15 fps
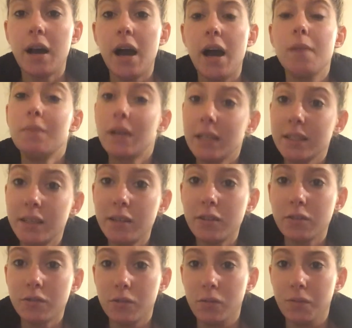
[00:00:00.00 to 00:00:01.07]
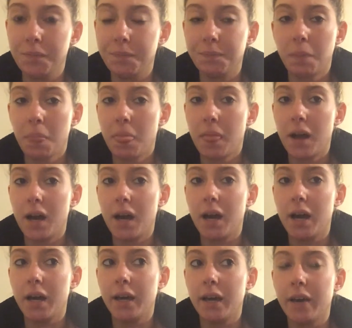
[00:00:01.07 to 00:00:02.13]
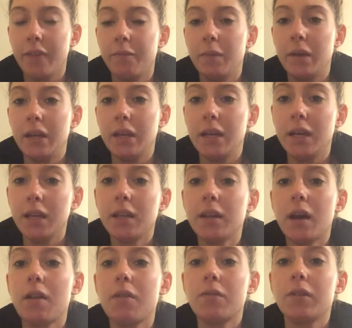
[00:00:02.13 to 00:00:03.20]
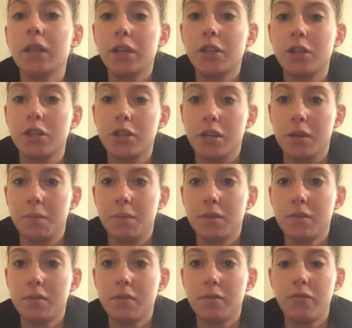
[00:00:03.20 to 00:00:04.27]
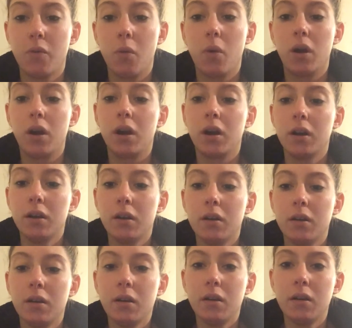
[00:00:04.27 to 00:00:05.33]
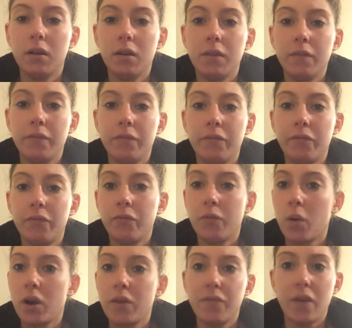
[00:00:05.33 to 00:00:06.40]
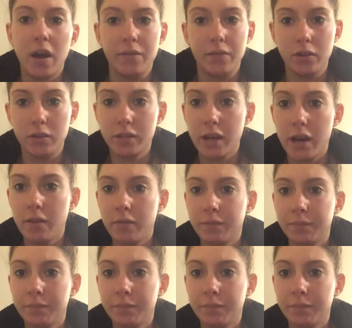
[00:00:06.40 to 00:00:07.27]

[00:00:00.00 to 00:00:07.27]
I'm 19 years old. I have been in and out of relationships for four to five years now.